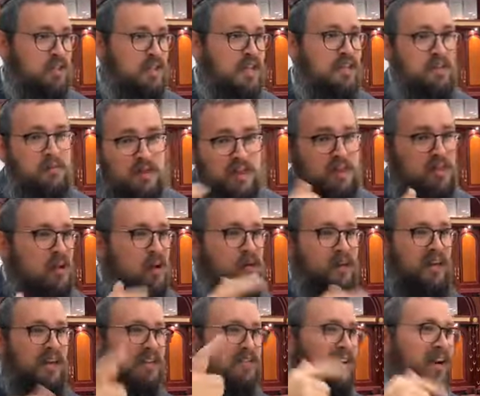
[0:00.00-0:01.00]
And the Rebbe says,
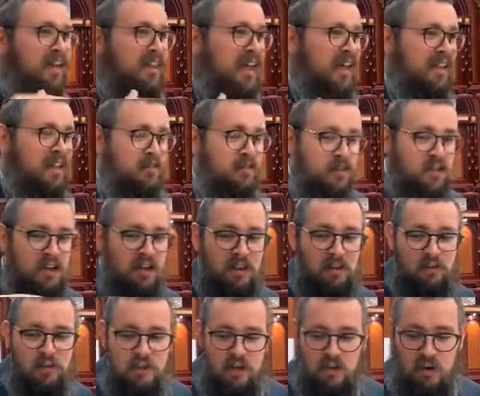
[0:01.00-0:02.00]
no, even on that level. So in other
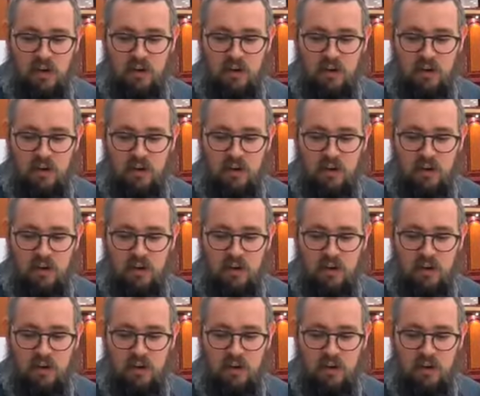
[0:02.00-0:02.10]
words,